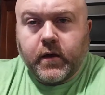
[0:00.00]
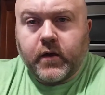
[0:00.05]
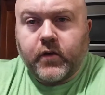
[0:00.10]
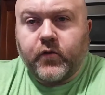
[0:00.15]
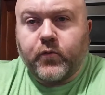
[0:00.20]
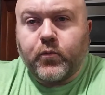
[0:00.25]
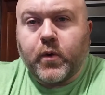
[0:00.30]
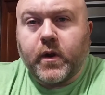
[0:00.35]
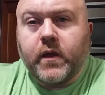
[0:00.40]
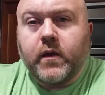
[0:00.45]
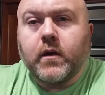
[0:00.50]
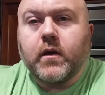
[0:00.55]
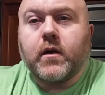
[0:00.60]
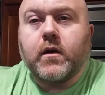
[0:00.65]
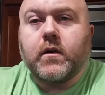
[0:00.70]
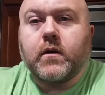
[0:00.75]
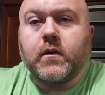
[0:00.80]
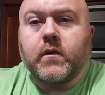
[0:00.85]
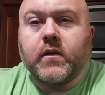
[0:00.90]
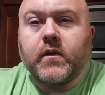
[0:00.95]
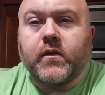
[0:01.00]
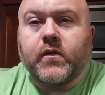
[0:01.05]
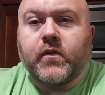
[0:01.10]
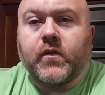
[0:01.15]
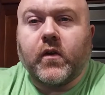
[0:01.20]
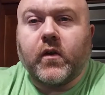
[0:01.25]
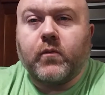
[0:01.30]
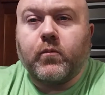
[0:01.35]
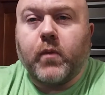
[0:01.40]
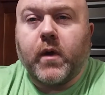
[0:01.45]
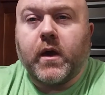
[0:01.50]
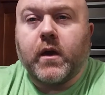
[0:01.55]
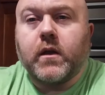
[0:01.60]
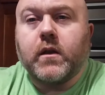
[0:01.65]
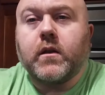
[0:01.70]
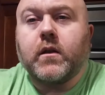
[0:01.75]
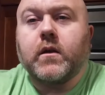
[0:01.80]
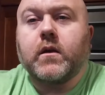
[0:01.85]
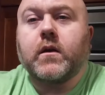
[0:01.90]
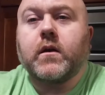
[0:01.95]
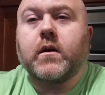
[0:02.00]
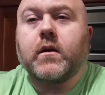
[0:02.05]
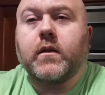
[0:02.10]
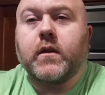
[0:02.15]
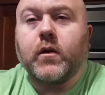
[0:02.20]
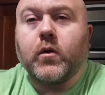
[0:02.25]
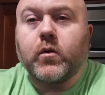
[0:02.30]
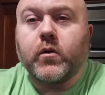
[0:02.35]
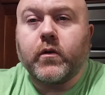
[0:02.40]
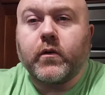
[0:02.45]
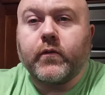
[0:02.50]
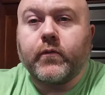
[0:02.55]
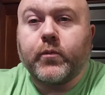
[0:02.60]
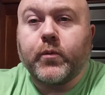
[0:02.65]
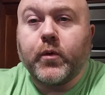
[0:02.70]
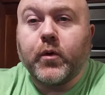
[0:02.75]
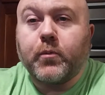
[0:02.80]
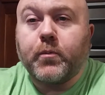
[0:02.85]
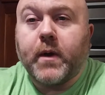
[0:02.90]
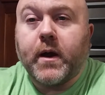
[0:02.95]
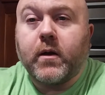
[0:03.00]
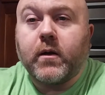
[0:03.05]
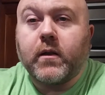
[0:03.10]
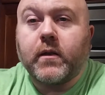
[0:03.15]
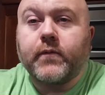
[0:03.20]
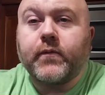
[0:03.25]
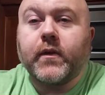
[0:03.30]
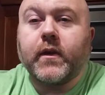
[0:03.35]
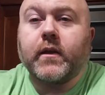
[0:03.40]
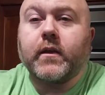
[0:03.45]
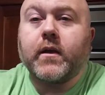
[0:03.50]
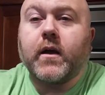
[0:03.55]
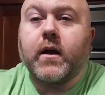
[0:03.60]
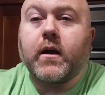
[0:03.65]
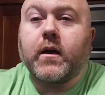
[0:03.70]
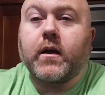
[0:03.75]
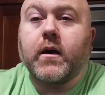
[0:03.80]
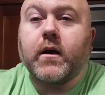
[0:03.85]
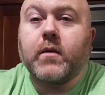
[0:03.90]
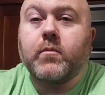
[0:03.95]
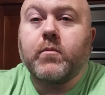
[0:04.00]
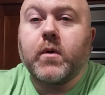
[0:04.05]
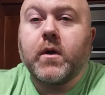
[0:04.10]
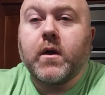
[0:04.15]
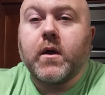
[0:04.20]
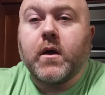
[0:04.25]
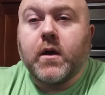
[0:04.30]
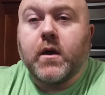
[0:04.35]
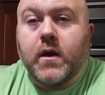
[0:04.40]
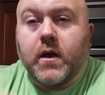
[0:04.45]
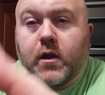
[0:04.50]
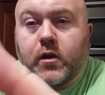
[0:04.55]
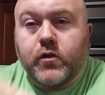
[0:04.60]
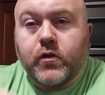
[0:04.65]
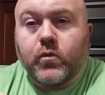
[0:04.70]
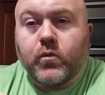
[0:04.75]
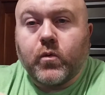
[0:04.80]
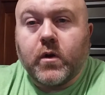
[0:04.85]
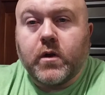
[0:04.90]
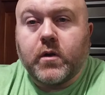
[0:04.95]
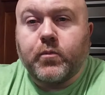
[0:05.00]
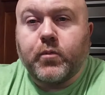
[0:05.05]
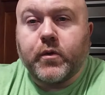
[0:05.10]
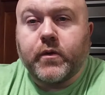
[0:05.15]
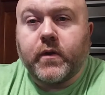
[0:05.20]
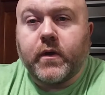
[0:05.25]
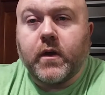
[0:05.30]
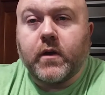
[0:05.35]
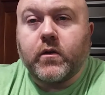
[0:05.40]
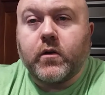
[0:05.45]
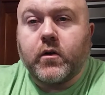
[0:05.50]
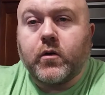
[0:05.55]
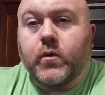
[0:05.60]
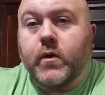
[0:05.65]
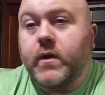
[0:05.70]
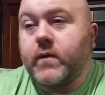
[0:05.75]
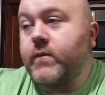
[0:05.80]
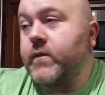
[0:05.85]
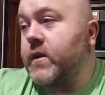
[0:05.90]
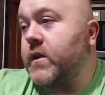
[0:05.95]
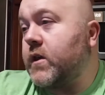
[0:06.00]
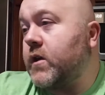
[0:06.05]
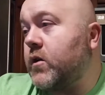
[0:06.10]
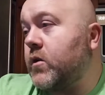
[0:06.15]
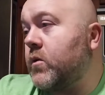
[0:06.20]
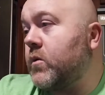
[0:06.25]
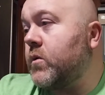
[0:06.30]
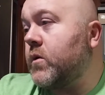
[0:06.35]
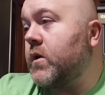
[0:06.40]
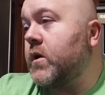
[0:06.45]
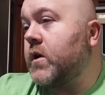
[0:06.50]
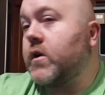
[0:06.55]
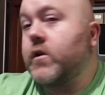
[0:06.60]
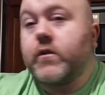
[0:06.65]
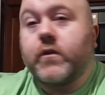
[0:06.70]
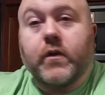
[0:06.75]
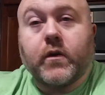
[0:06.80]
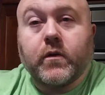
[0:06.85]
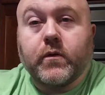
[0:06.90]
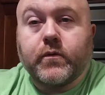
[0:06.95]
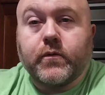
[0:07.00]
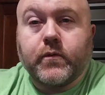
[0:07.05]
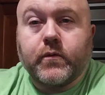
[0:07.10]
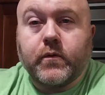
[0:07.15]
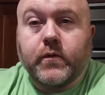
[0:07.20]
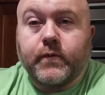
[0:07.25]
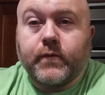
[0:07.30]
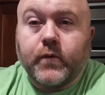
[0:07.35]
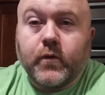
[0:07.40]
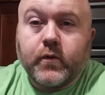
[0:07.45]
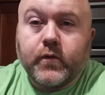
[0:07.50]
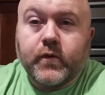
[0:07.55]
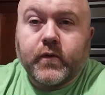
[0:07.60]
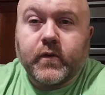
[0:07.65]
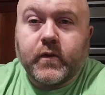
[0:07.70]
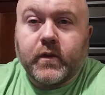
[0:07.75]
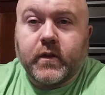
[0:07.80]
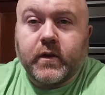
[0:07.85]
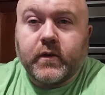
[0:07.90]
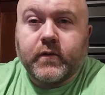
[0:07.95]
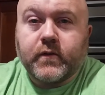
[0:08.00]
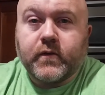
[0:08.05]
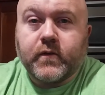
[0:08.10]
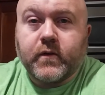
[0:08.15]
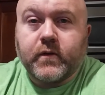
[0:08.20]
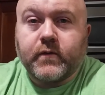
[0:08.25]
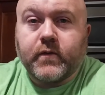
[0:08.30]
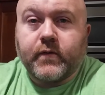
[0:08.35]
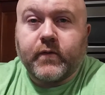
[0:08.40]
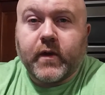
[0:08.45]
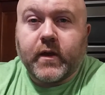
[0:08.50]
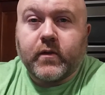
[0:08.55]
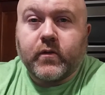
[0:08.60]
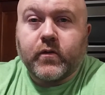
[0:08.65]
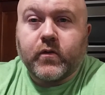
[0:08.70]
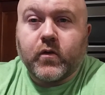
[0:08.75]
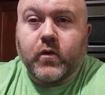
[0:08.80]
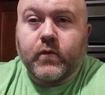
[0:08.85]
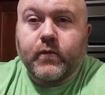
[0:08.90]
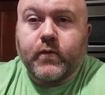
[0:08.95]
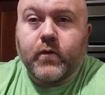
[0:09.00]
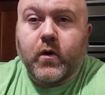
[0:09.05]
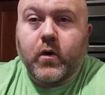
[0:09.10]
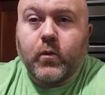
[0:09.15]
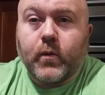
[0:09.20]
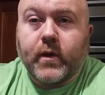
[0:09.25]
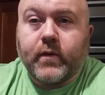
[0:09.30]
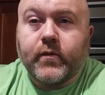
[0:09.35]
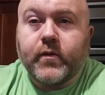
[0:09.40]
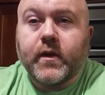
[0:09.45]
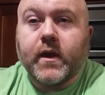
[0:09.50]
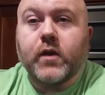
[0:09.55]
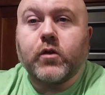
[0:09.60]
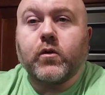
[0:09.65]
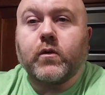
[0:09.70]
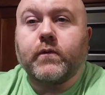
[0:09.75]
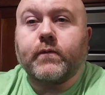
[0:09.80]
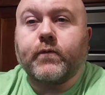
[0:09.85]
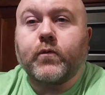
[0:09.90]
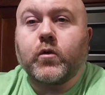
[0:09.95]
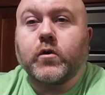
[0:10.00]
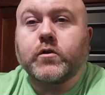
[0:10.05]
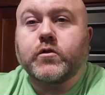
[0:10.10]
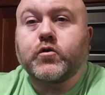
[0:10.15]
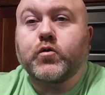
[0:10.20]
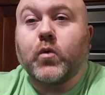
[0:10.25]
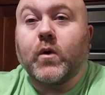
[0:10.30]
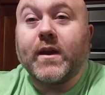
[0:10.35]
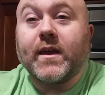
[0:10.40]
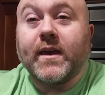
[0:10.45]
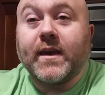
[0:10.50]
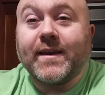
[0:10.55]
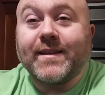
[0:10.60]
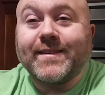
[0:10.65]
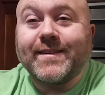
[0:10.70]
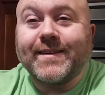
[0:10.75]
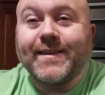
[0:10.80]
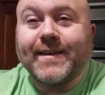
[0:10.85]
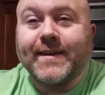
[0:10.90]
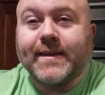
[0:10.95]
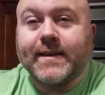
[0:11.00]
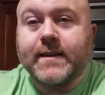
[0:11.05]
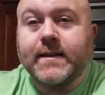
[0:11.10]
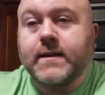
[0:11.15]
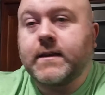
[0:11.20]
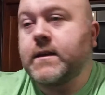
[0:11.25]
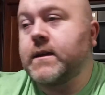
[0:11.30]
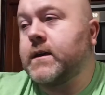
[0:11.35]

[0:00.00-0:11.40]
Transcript: Hey everybody, this is Steve Mann, the owner of PurePowerlifting.com. I just wanted to put together a quick video to go through the full list of events so far we have scheduled for 2018.